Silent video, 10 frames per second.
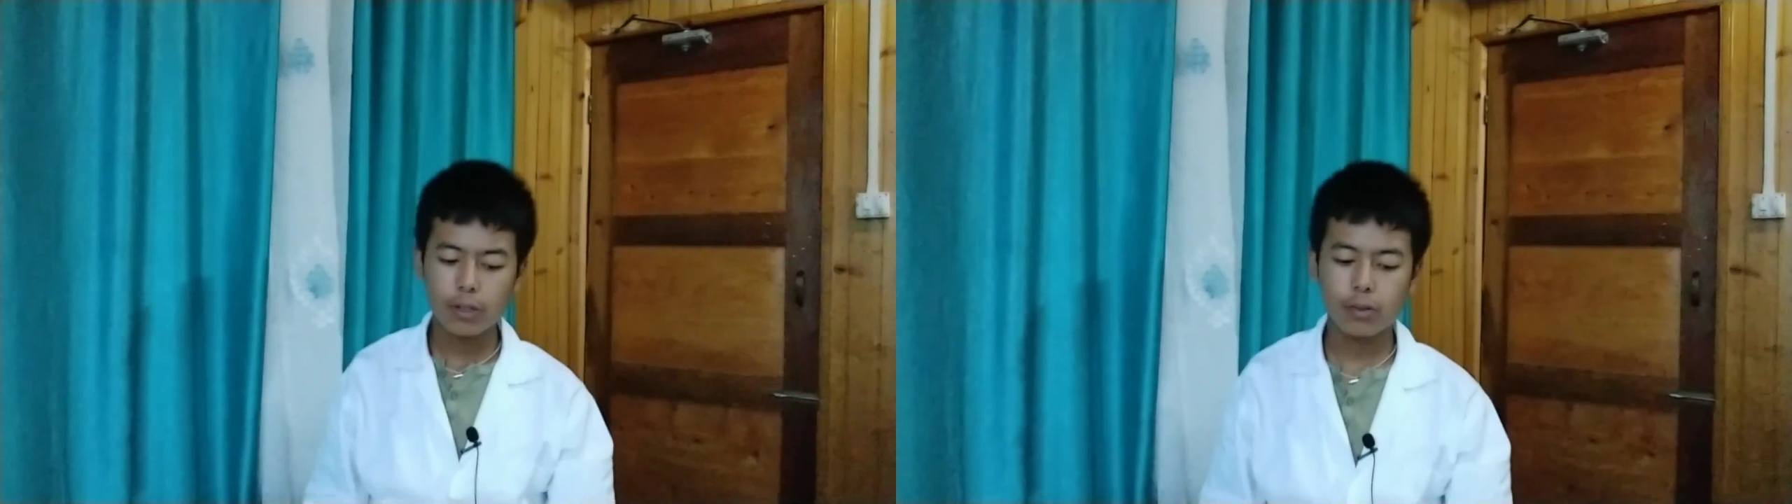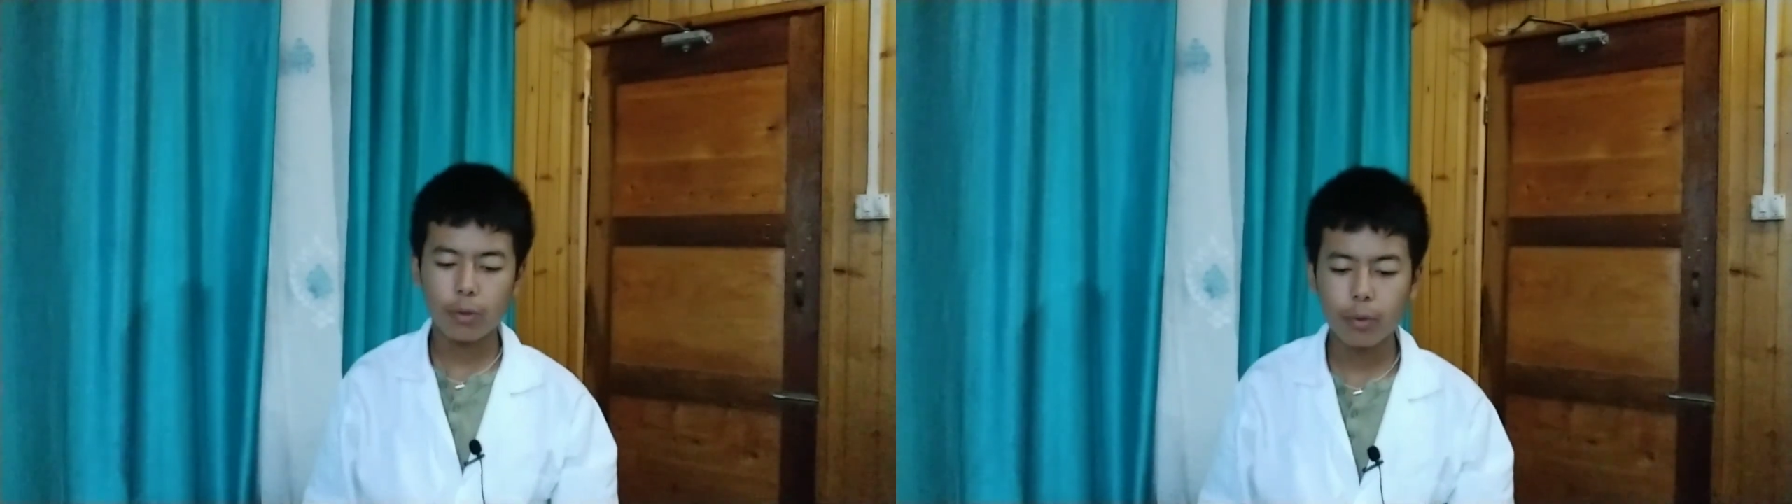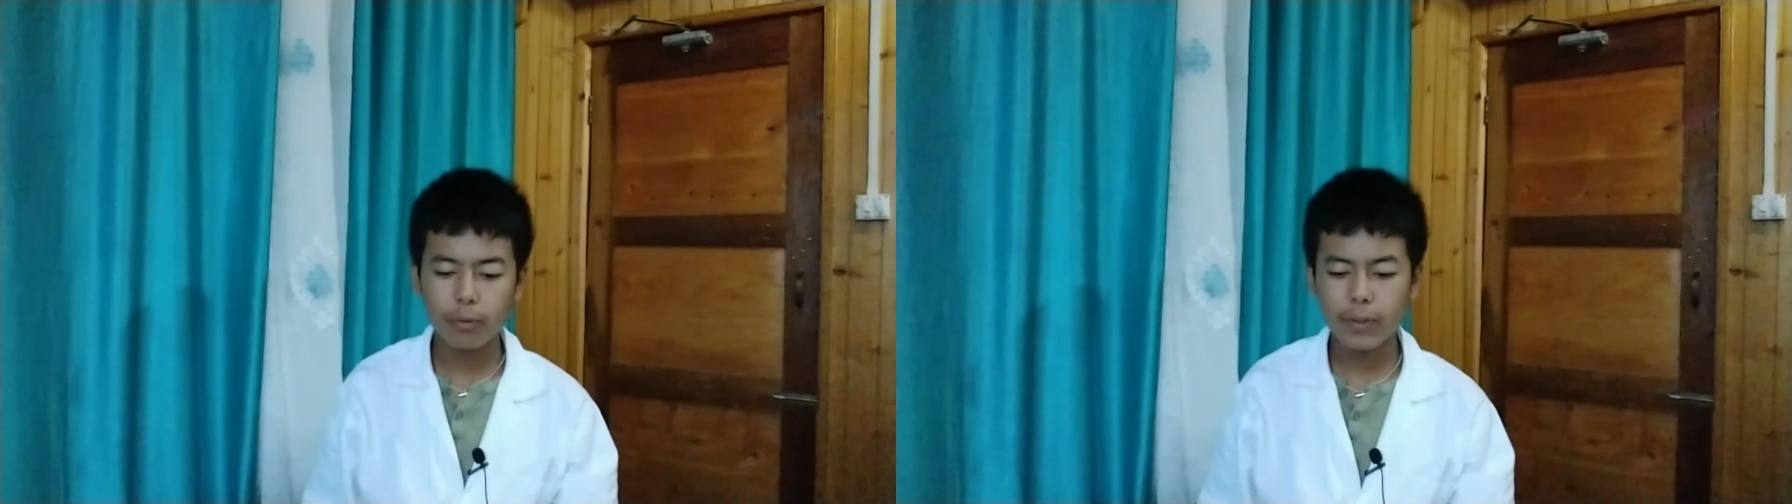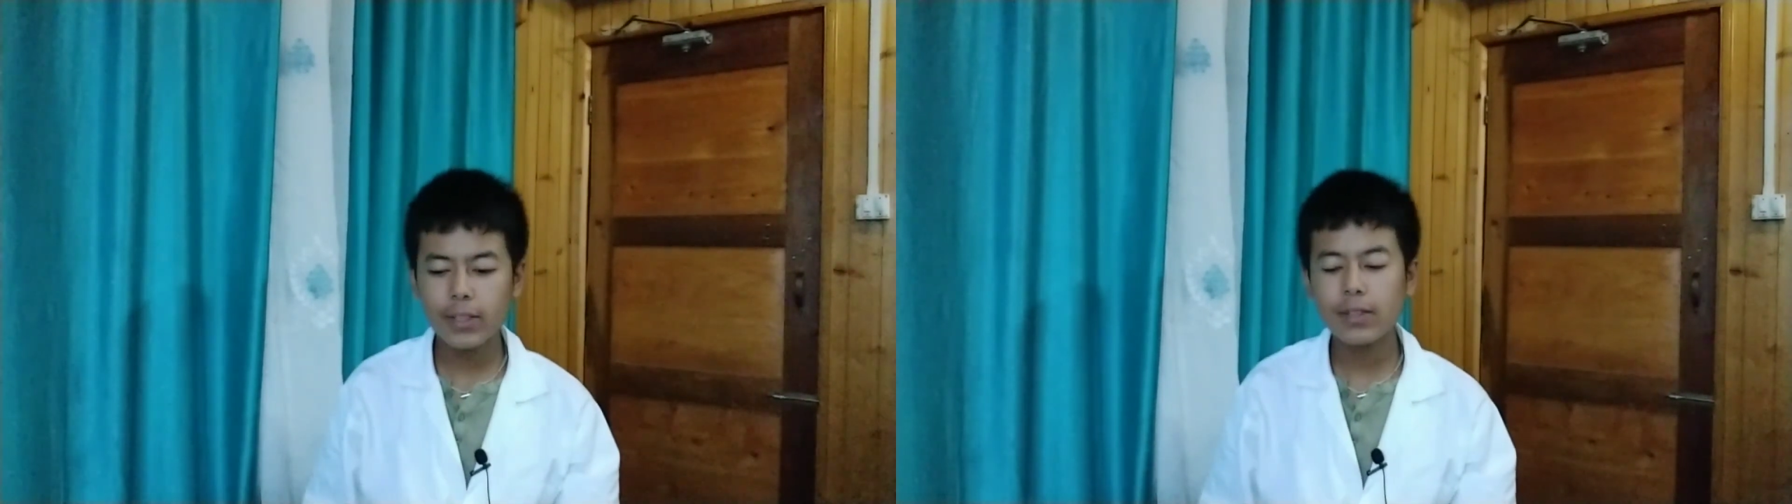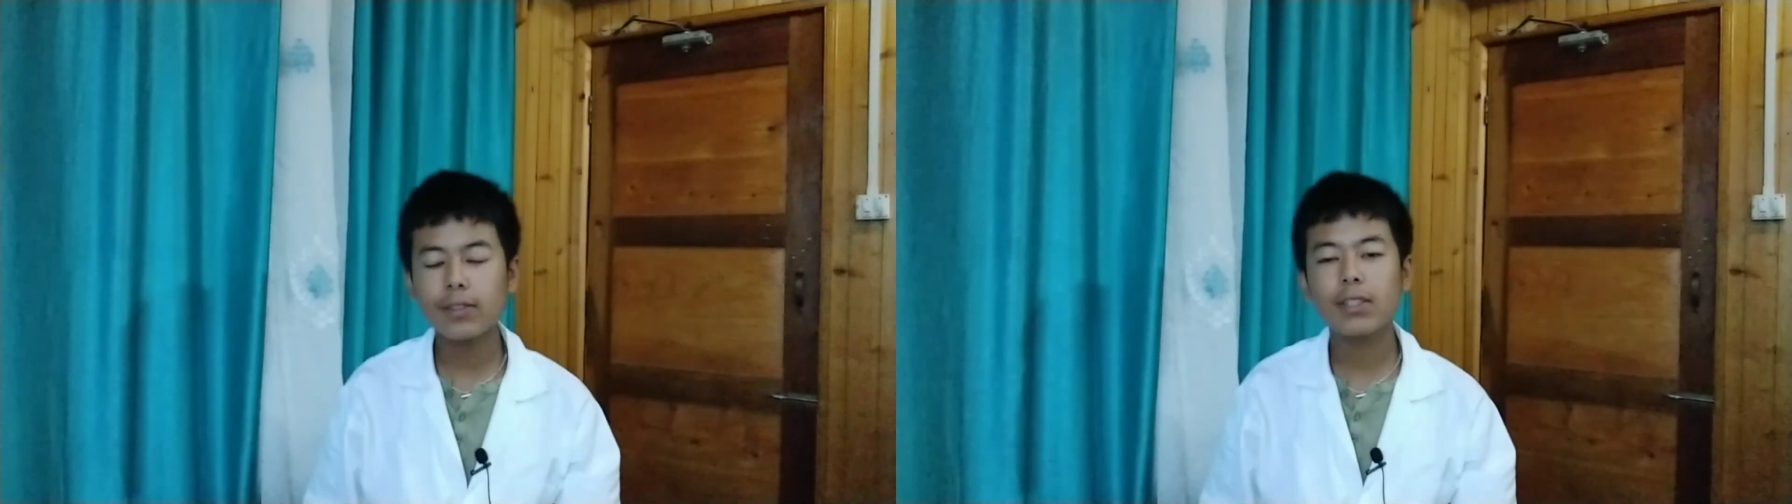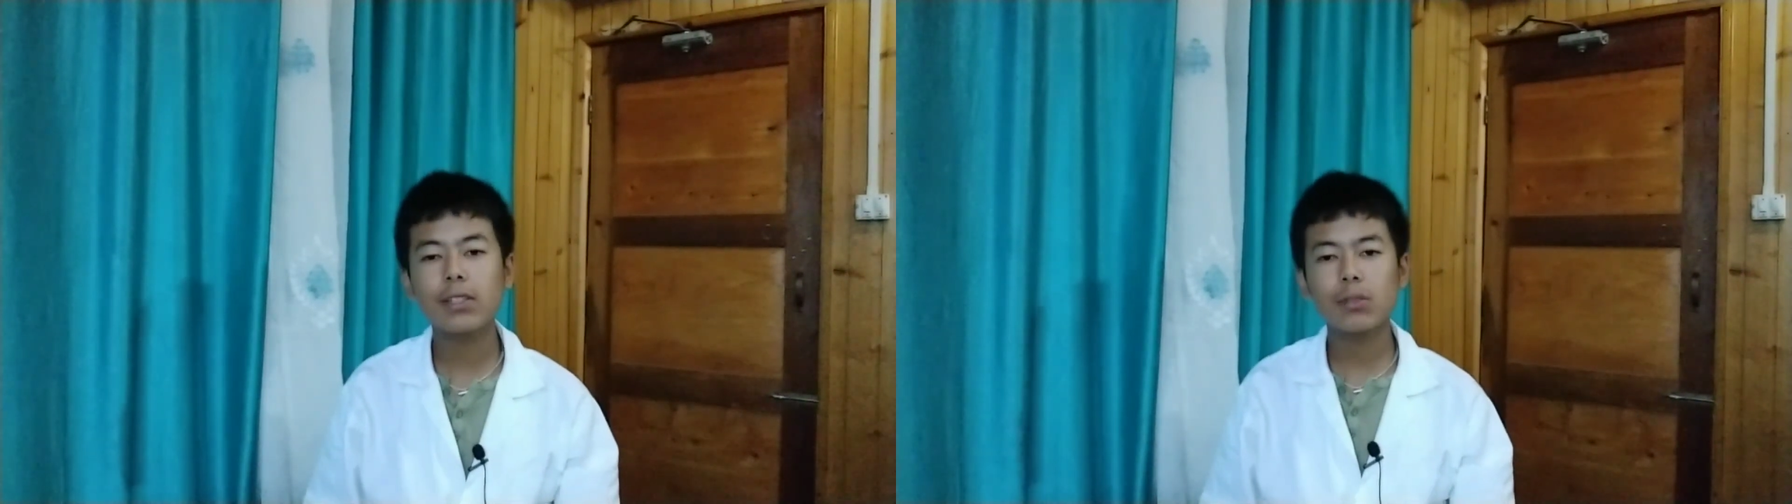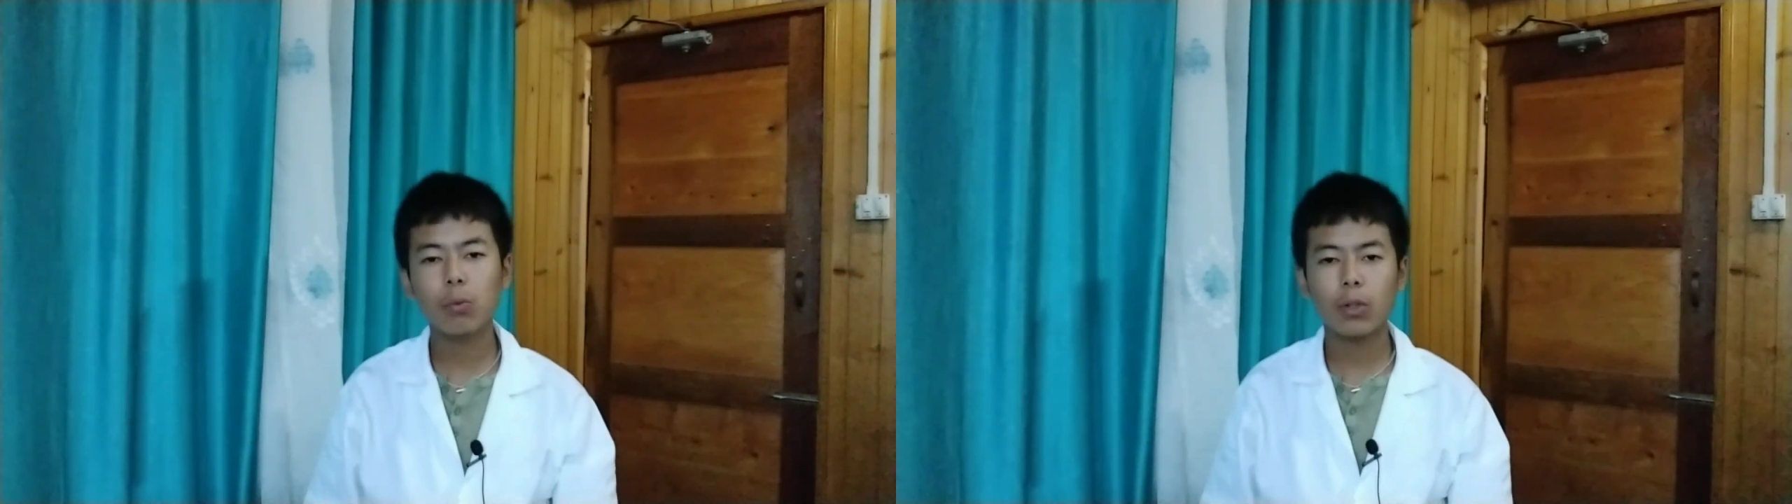So friends, this